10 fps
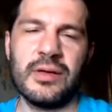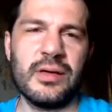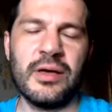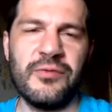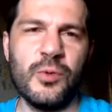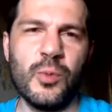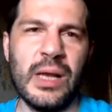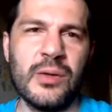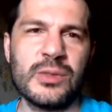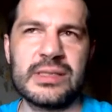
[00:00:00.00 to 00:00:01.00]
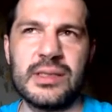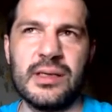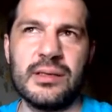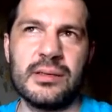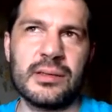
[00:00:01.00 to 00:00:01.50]
a few values
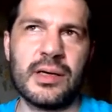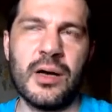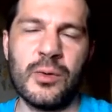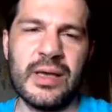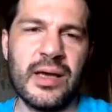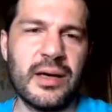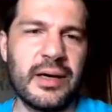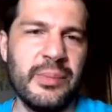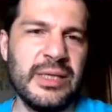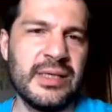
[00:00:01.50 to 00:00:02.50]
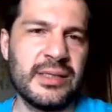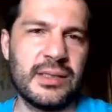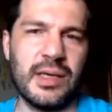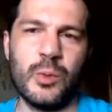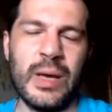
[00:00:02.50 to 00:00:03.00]
and how they are emitted
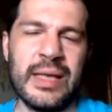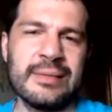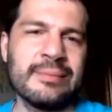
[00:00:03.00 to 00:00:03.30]
and when.